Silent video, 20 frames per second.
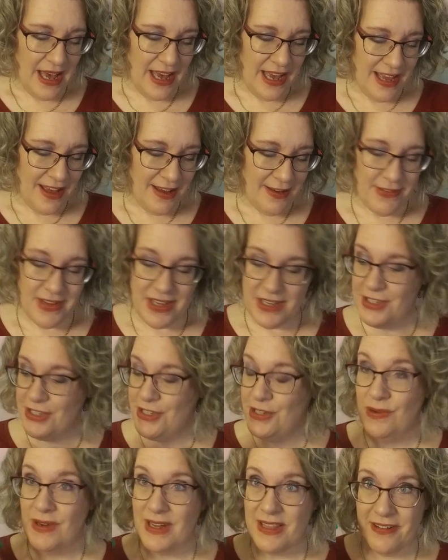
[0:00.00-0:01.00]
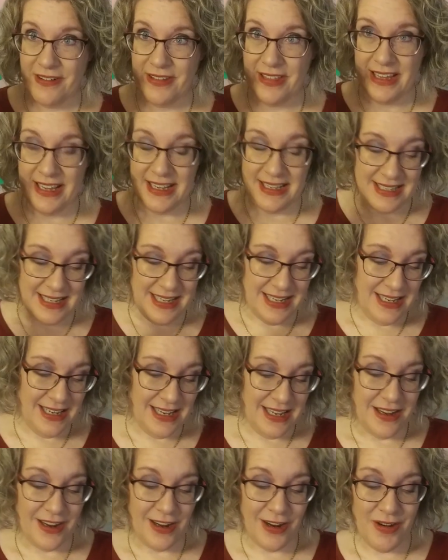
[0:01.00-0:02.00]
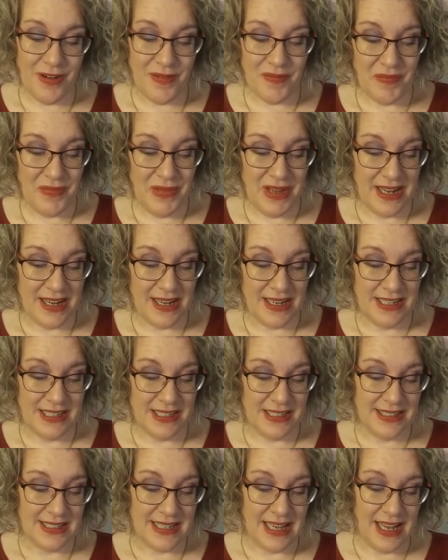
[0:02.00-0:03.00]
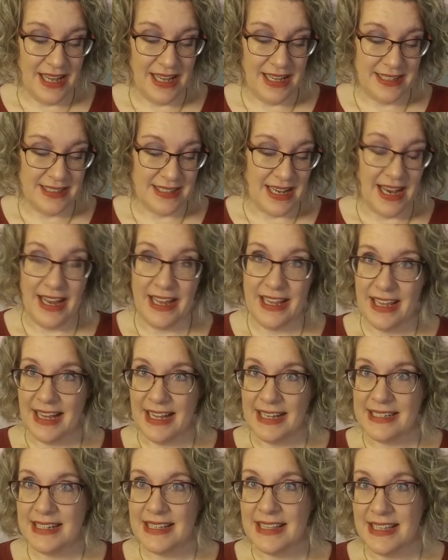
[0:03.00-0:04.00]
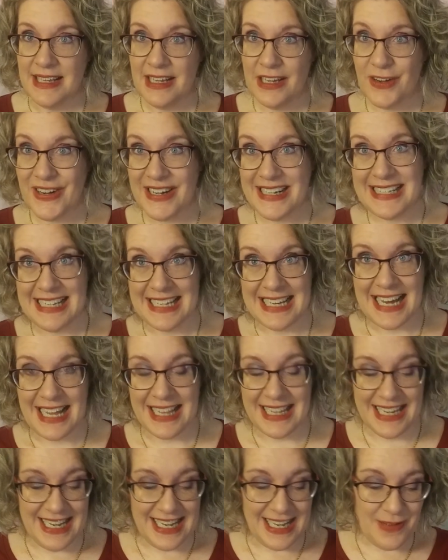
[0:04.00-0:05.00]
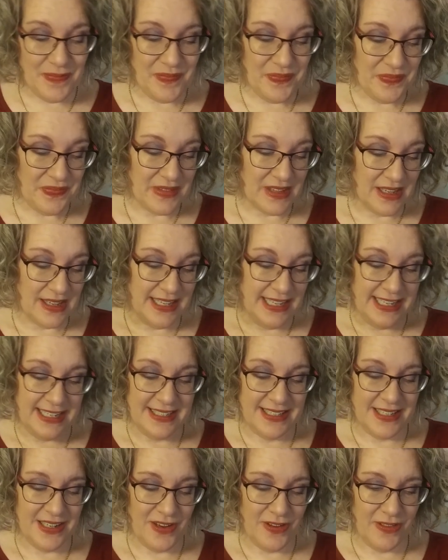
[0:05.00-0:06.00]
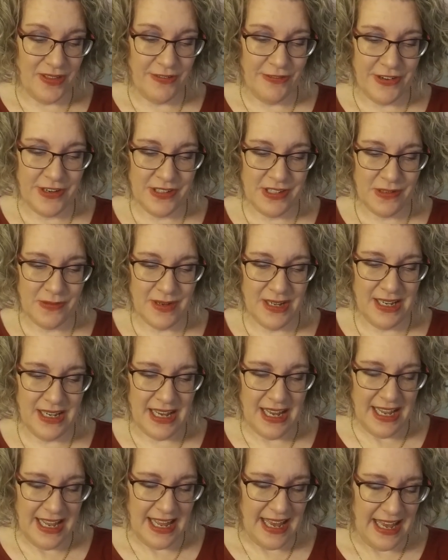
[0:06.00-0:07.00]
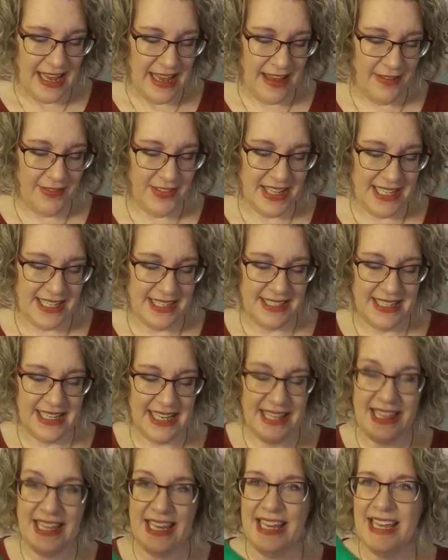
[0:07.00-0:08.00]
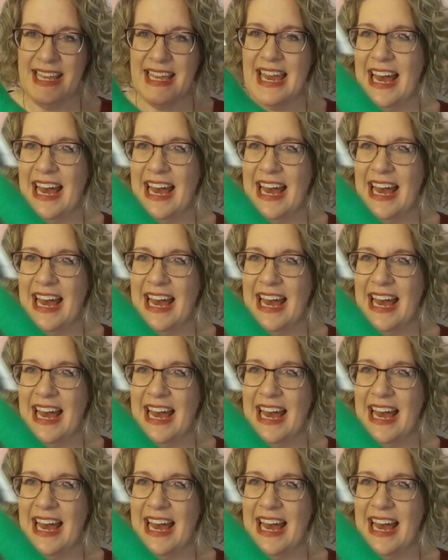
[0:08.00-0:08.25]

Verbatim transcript: I have two other things in here because as I get the crazy cat lady. So the first one I have is the